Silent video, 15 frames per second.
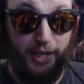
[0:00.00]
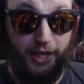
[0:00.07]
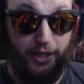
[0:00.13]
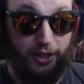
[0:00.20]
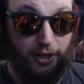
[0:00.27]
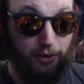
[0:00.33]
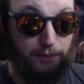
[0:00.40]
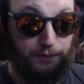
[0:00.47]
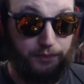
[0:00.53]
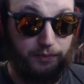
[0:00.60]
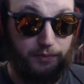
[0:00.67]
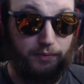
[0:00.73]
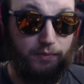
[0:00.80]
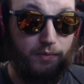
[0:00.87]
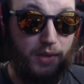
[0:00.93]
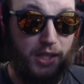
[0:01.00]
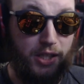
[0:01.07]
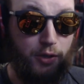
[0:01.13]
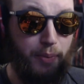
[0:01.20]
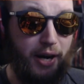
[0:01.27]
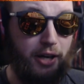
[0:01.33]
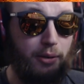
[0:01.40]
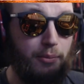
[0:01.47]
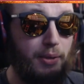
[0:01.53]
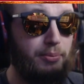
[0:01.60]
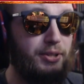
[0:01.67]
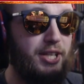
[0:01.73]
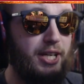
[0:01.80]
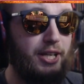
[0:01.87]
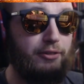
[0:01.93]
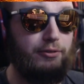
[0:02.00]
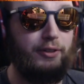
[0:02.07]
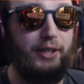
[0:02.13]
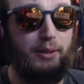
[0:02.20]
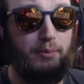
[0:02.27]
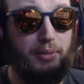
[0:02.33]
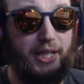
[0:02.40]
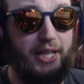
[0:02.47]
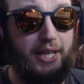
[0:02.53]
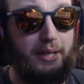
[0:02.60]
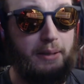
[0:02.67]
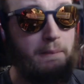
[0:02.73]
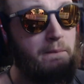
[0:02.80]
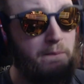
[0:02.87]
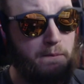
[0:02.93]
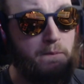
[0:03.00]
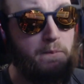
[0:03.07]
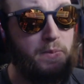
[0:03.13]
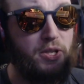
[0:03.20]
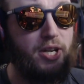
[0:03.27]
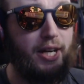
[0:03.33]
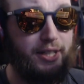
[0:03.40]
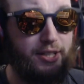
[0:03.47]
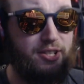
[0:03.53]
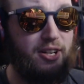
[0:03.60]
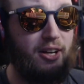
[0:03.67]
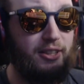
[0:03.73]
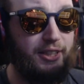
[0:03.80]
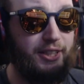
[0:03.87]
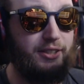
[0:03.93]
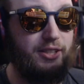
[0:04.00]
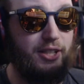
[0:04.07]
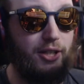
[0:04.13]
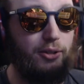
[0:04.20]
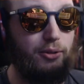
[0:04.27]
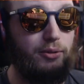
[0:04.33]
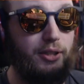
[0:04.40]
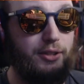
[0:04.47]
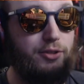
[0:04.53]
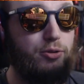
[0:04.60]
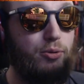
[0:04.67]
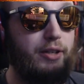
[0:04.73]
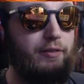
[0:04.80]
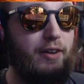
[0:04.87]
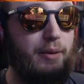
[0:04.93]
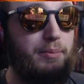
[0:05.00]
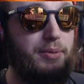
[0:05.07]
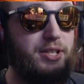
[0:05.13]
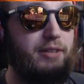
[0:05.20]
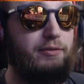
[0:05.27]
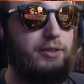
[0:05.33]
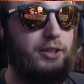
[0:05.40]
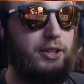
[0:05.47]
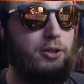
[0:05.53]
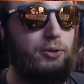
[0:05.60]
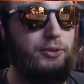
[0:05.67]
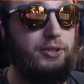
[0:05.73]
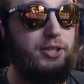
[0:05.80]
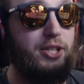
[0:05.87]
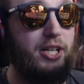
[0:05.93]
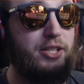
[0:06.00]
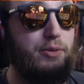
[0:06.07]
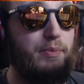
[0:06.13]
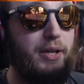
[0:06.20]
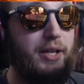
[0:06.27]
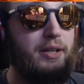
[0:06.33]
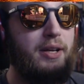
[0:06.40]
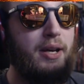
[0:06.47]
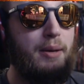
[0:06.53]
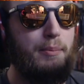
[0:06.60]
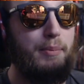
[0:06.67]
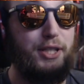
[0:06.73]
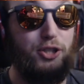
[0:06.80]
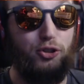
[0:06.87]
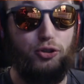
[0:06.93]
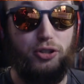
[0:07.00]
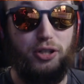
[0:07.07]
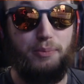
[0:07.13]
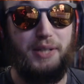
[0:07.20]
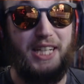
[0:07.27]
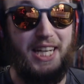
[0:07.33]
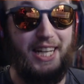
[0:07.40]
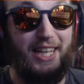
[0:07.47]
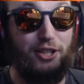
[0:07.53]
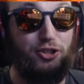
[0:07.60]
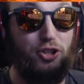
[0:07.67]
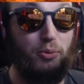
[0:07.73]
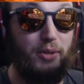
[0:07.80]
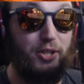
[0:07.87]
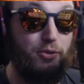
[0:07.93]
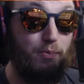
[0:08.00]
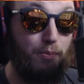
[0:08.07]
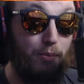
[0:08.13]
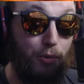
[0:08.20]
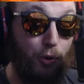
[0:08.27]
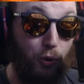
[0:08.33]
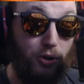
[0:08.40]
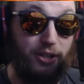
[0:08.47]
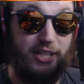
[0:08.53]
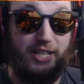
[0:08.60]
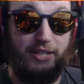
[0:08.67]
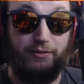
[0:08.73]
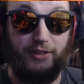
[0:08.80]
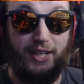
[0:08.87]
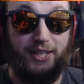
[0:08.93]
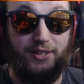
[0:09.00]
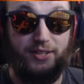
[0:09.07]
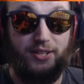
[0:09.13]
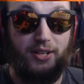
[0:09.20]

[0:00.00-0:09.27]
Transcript: you know, you pair them up with the other free-to-play hit, you got a solid, you know, 25% for the Cold Judgment, but you could be getting so much more defense